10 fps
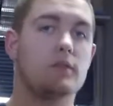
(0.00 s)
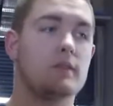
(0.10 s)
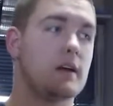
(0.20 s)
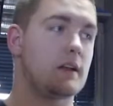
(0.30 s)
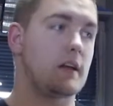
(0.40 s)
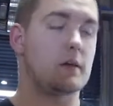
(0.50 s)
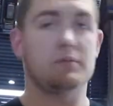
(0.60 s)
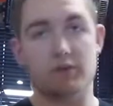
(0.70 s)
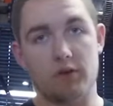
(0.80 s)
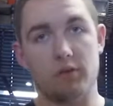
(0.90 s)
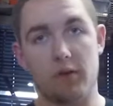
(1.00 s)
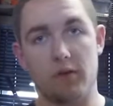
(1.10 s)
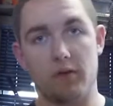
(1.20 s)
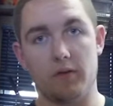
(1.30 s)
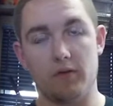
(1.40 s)
to that amp, so we
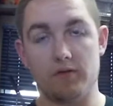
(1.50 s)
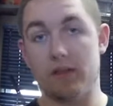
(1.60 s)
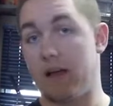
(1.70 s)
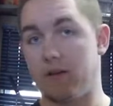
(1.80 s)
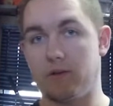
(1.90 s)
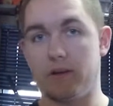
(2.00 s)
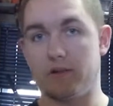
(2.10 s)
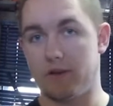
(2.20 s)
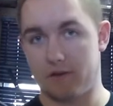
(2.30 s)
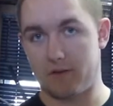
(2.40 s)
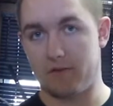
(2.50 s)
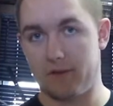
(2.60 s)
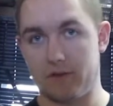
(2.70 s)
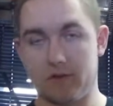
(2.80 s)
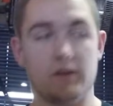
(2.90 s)
were using that great turn on
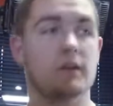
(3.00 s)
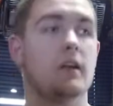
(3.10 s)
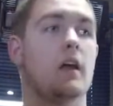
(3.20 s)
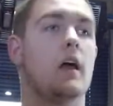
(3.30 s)
feature.